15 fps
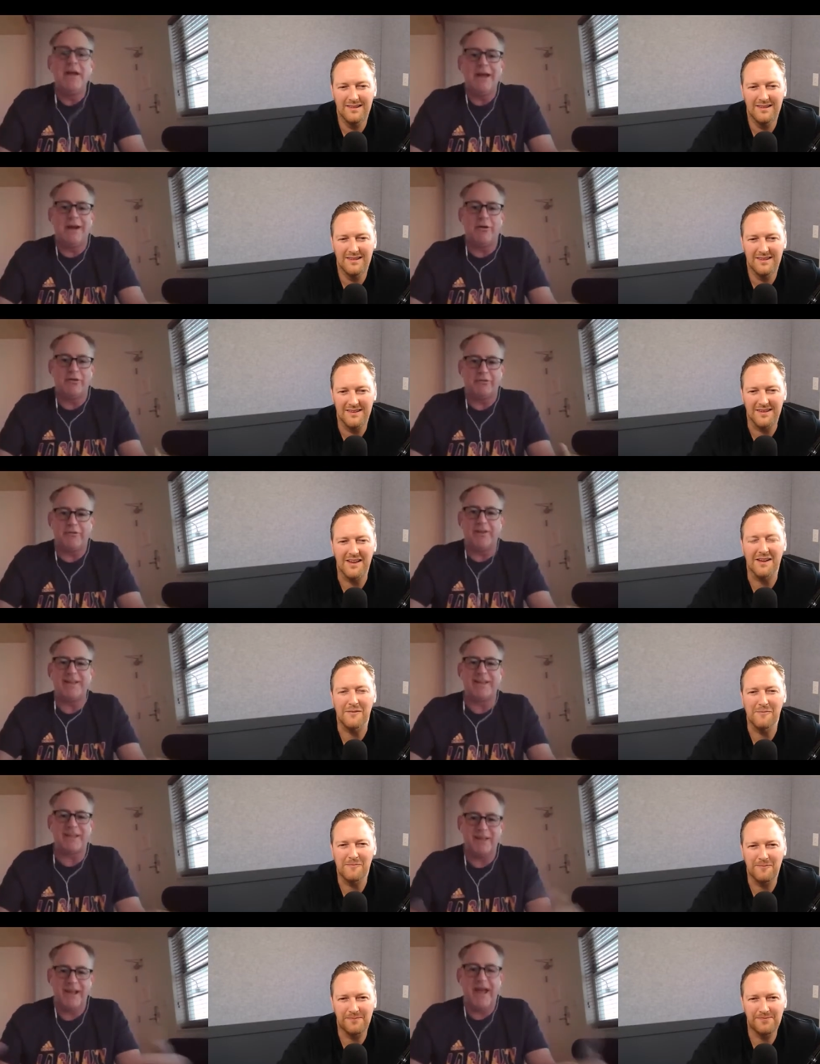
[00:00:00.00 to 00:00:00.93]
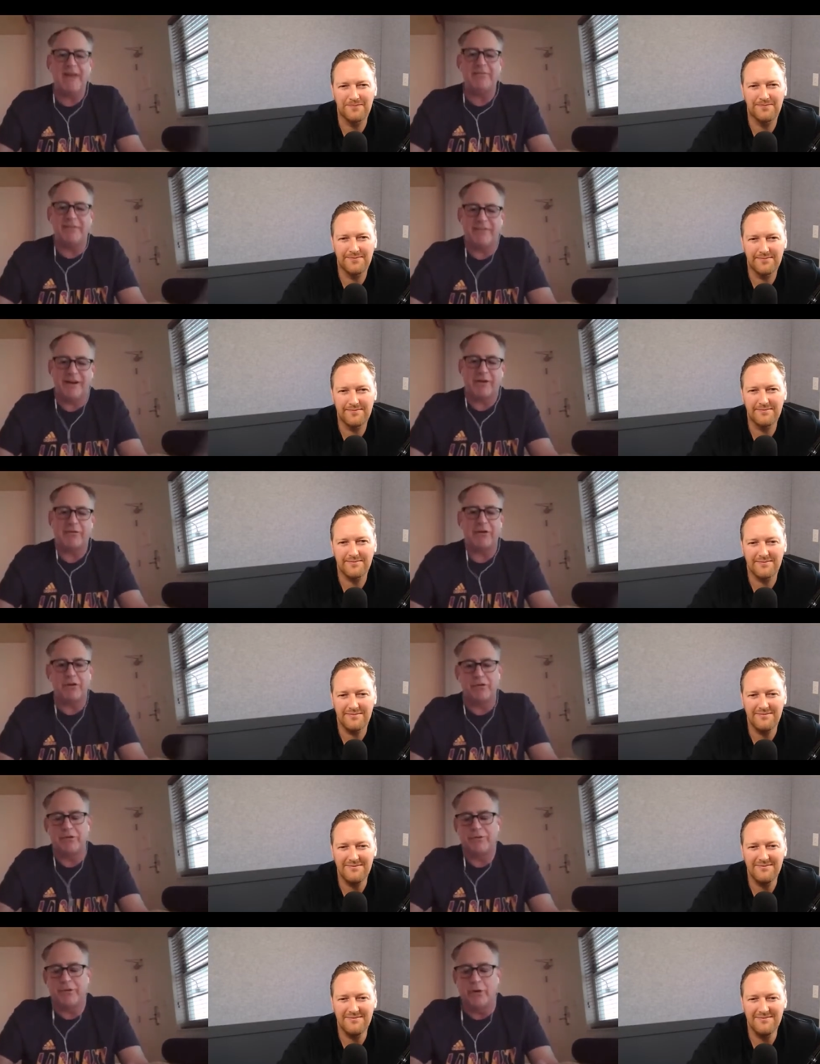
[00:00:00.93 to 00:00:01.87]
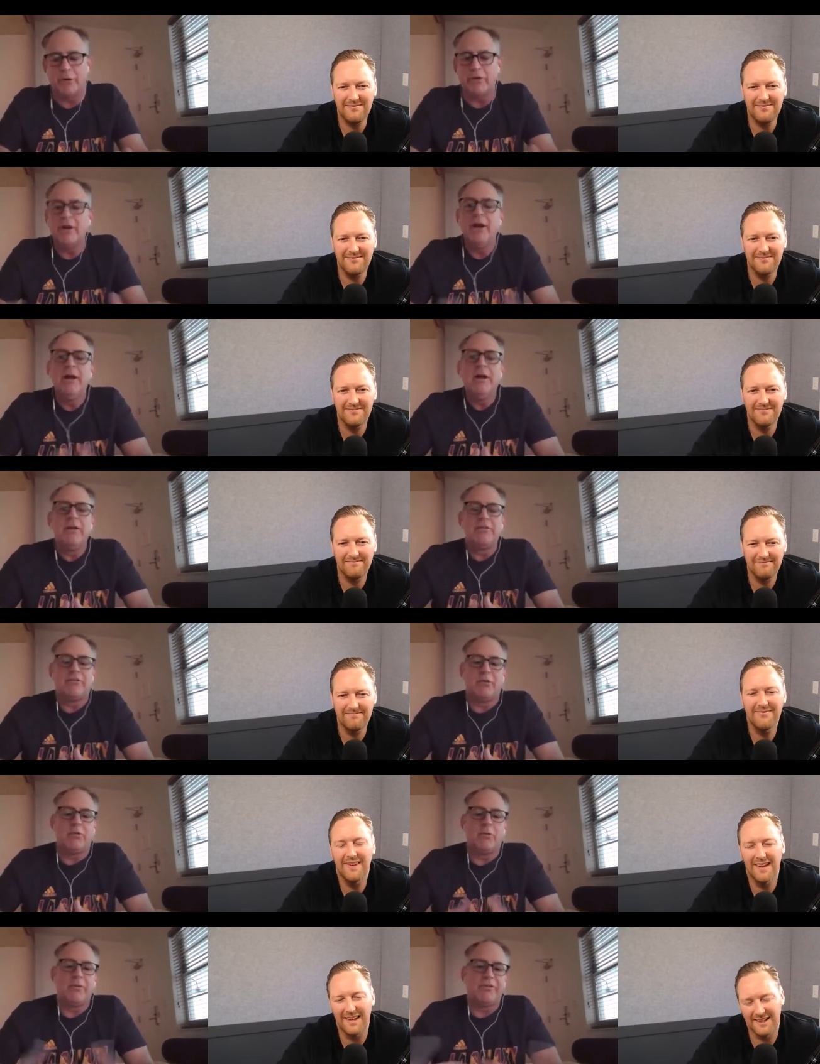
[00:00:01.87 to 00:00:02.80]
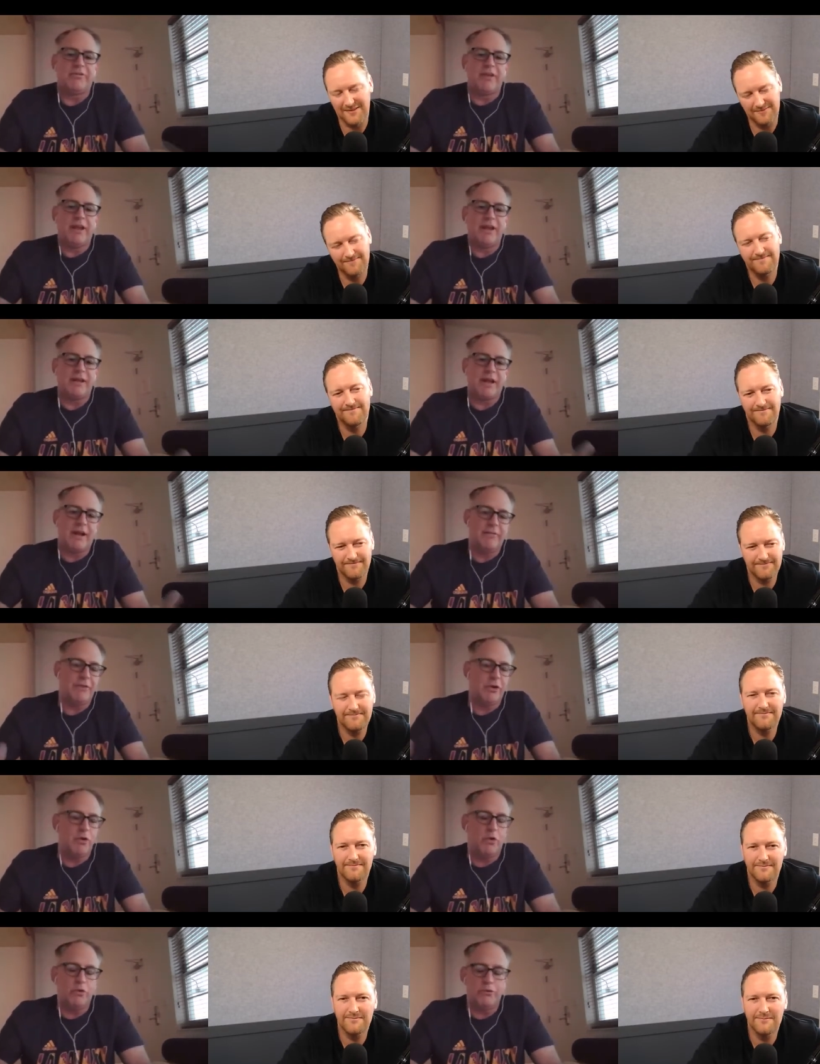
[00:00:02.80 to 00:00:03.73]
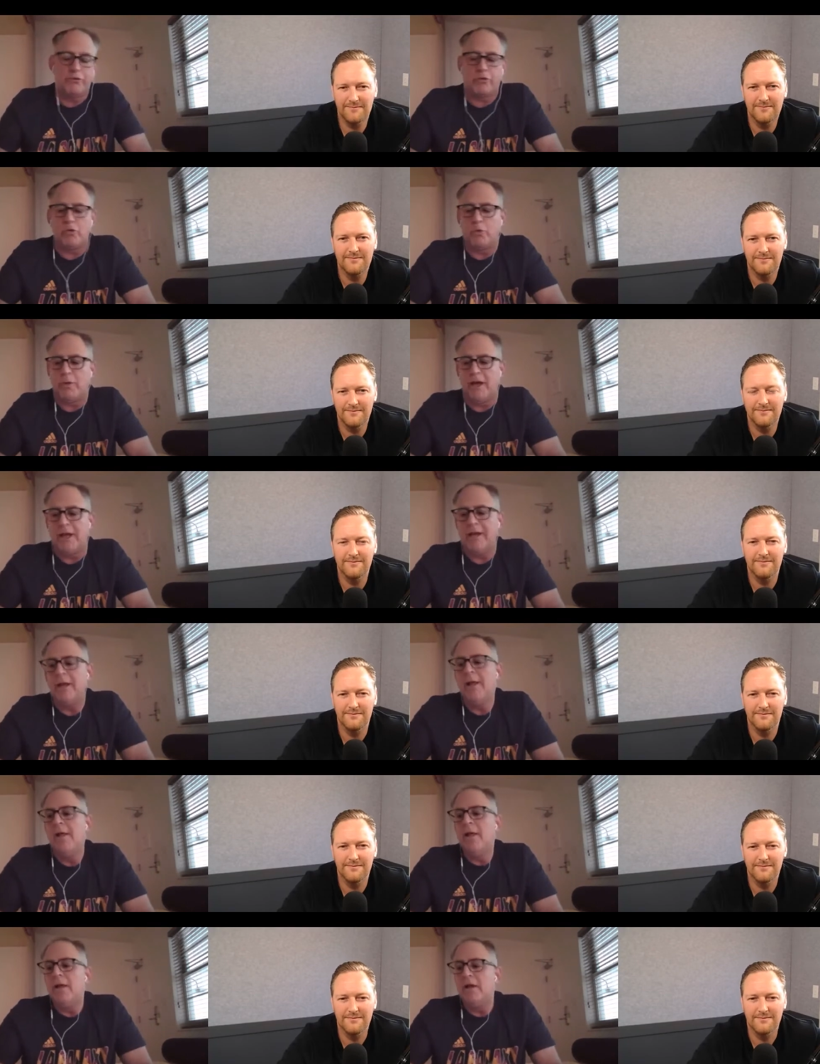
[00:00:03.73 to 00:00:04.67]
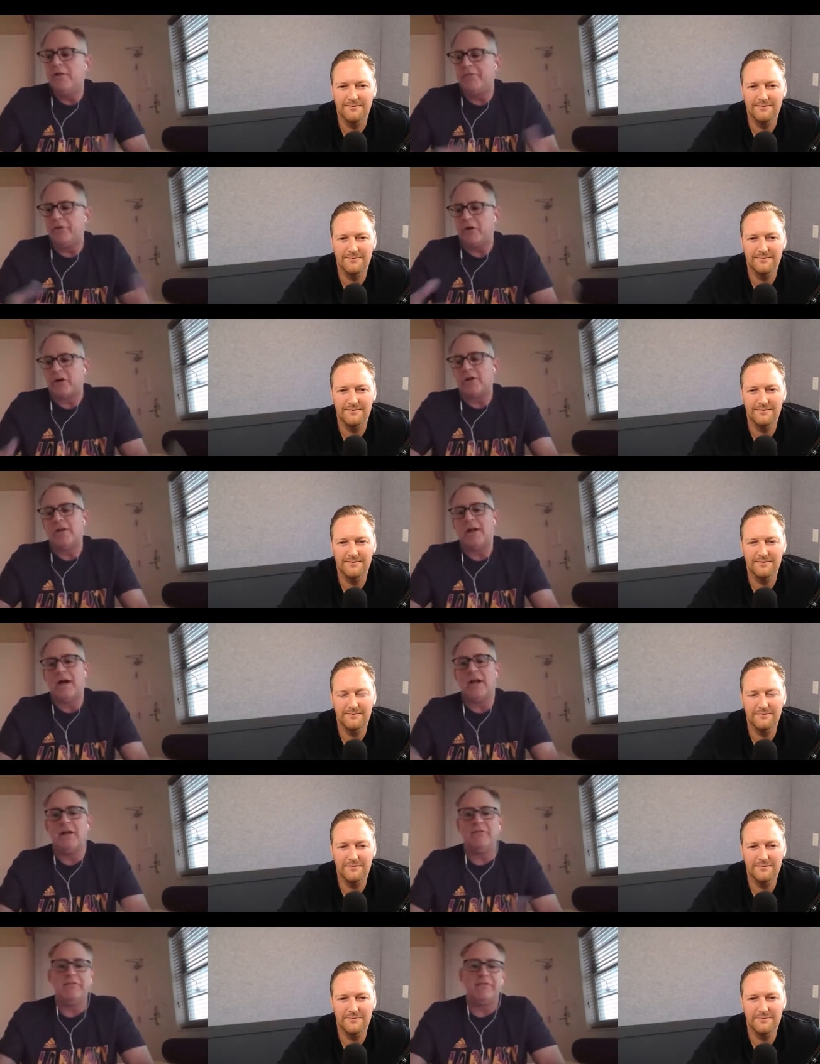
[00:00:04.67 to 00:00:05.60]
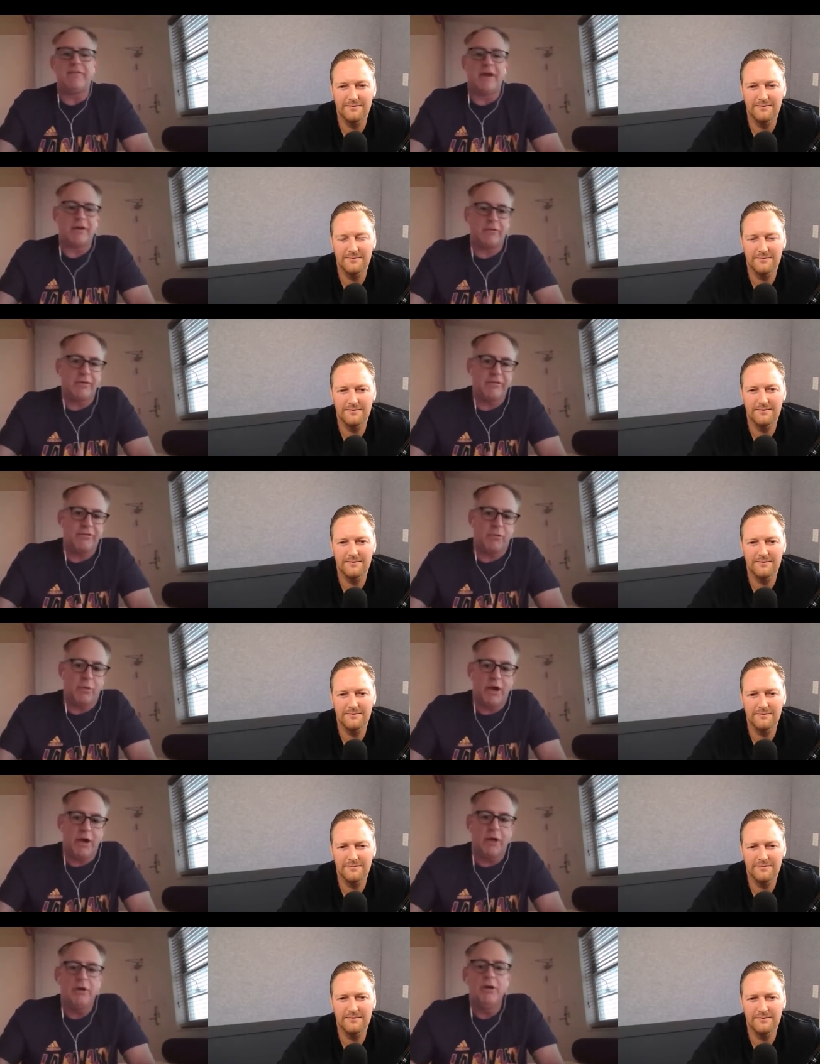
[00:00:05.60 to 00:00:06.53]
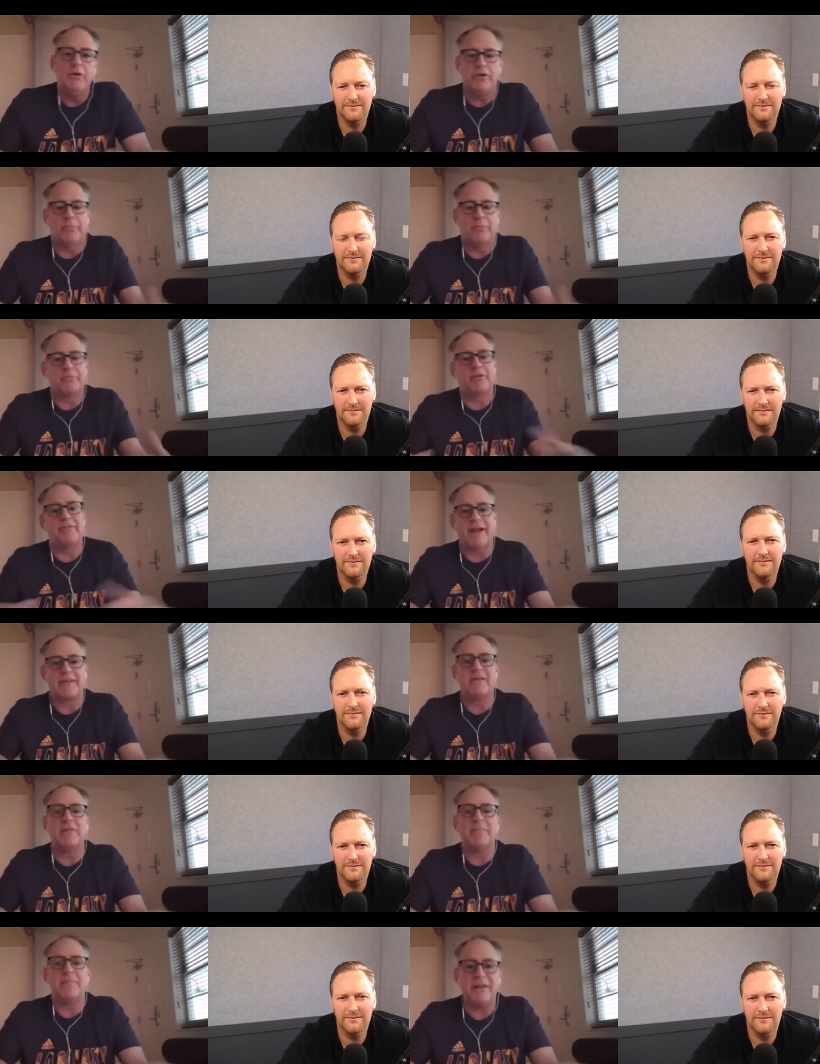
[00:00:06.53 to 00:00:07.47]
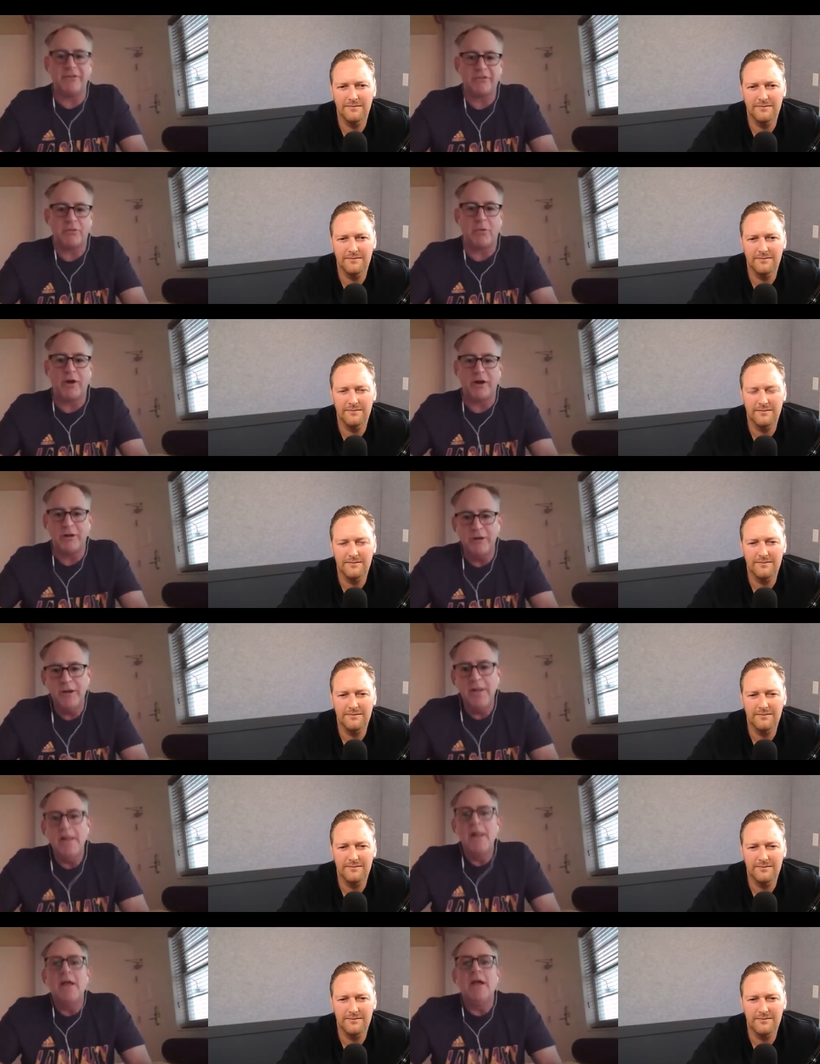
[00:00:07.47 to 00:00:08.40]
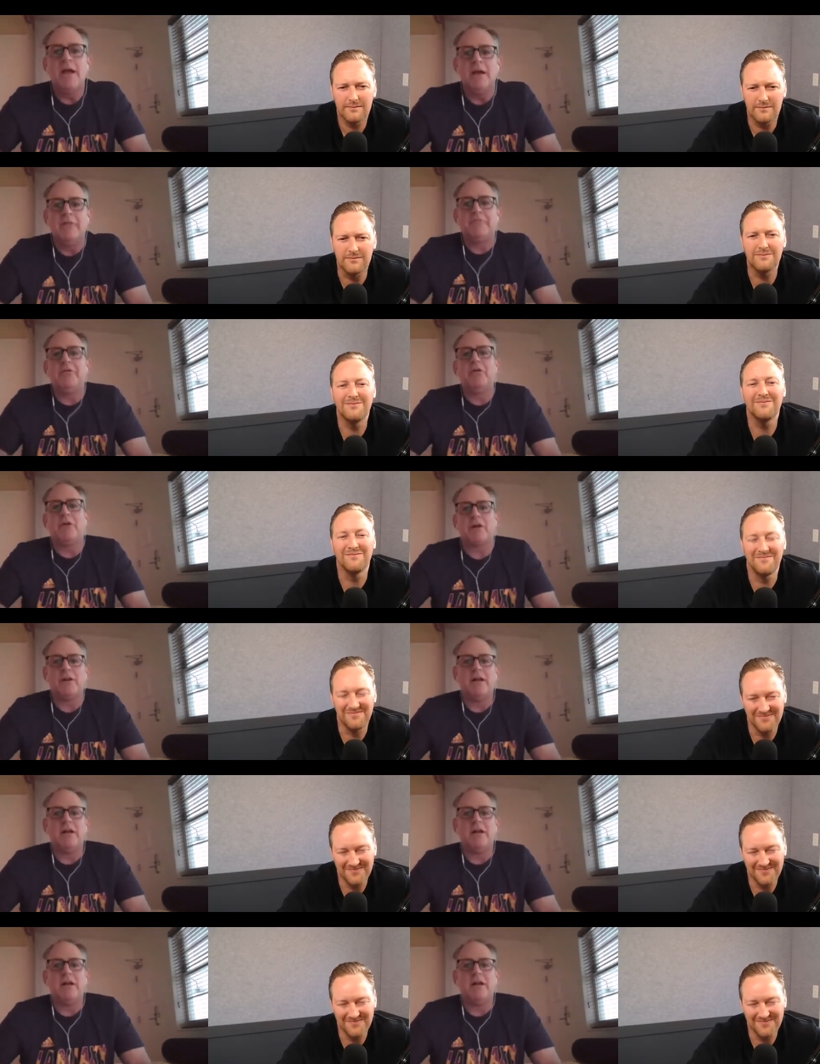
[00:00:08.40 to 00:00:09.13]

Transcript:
Speaker 1: And I always felt like you have integrity or you don't. So what we say kind of in an old school way, if you're a client of integrity square, you're protected by the square. And mm-hmm. if mm. you're